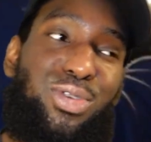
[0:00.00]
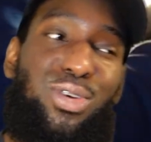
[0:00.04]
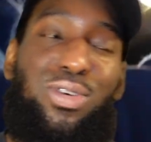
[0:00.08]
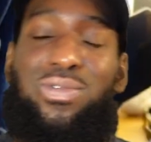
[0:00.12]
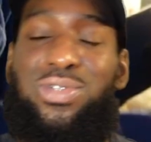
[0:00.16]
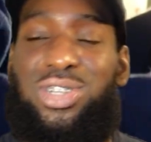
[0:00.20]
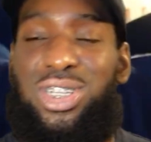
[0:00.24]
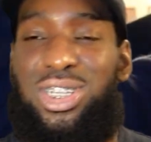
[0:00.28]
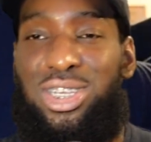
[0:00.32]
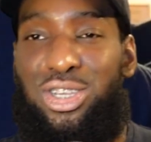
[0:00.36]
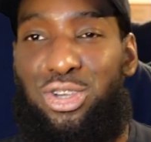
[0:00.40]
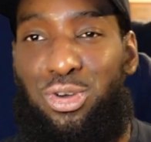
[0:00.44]

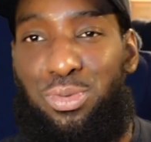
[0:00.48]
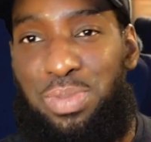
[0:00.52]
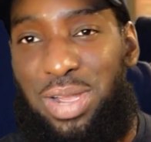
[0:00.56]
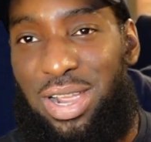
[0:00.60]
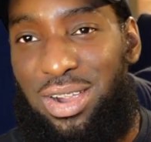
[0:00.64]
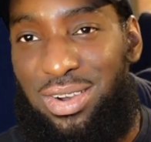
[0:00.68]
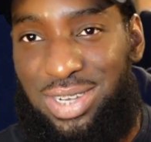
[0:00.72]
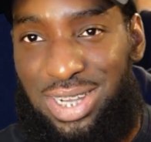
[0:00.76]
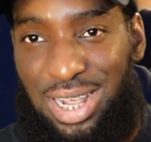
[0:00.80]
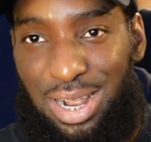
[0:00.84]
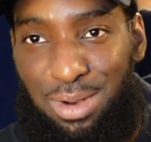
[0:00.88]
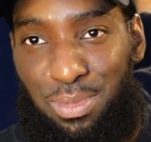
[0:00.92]
Obviously your
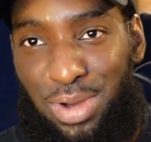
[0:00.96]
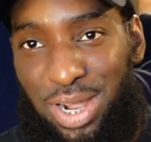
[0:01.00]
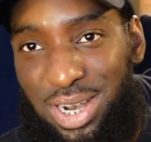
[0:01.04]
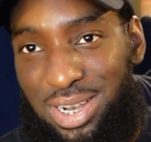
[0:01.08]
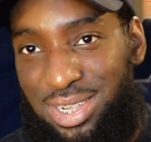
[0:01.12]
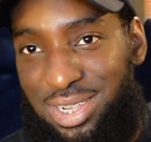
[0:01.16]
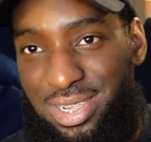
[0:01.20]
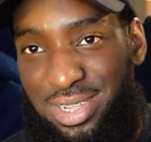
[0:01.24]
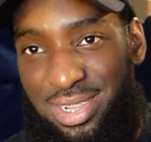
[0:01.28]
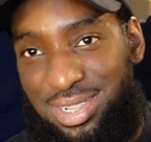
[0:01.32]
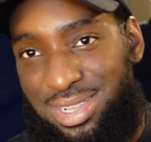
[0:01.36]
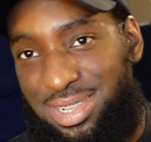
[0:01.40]
parents had
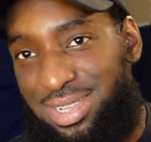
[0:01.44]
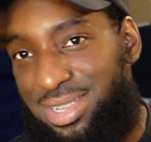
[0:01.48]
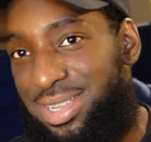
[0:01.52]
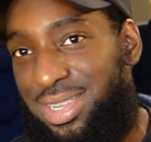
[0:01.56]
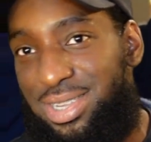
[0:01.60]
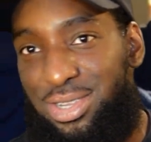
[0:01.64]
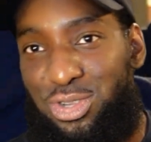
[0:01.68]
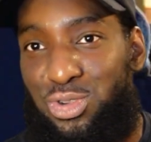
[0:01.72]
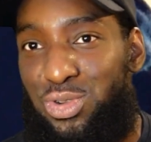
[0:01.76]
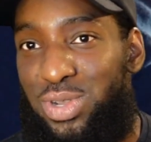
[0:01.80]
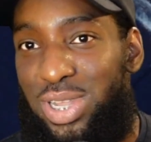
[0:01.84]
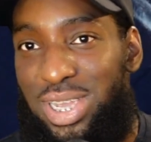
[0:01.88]
money,
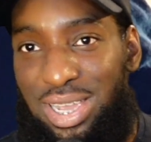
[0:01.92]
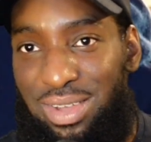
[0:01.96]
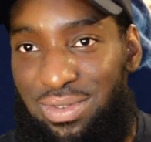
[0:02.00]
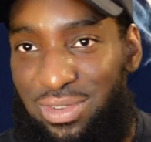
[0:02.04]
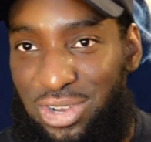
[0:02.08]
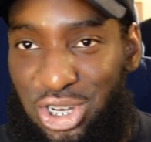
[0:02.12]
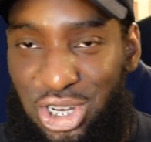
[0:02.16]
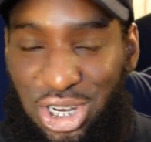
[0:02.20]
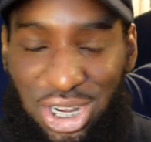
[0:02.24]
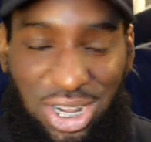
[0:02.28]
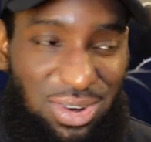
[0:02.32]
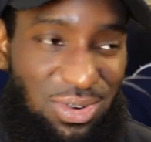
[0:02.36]
you didn't give
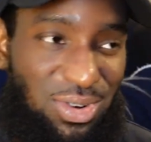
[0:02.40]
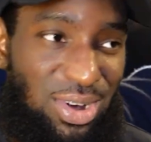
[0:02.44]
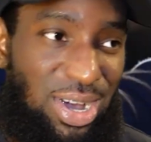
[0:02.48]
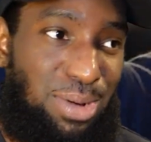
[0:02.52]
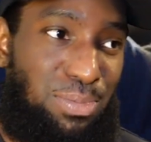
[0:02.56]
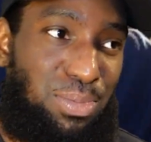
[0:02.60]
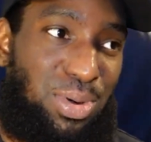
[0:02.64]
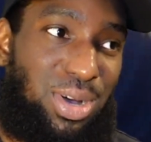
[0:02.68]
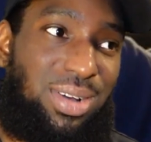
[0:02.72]
a shit, right?